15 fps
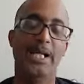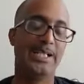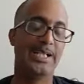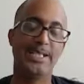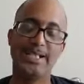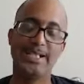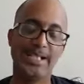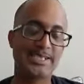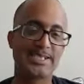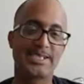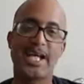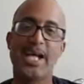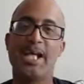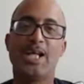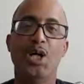And, and, and that's the
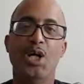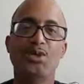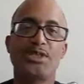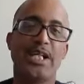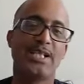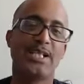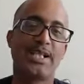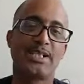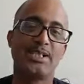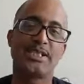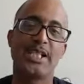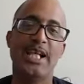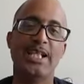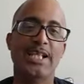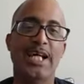thing, coach. That like you
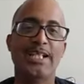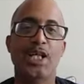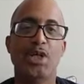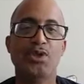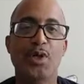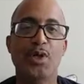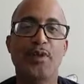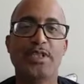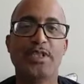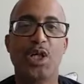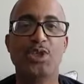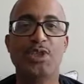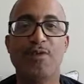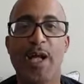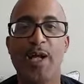said, and I know you do this,
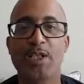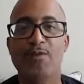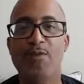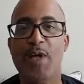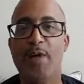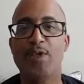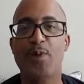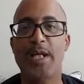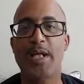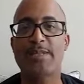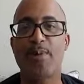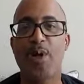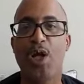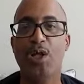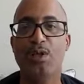coach. You very you very
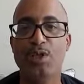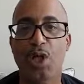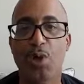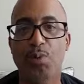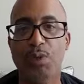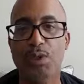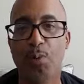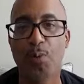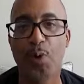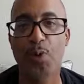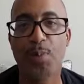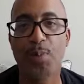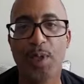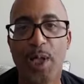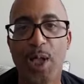transparent. You know when you are
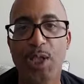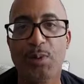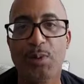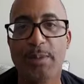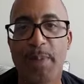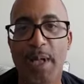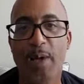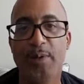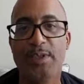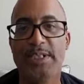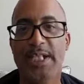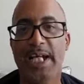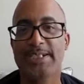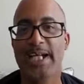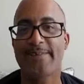recruiting players with the parents,
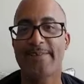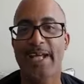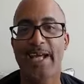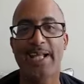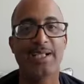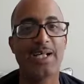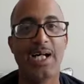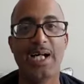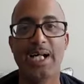things like that.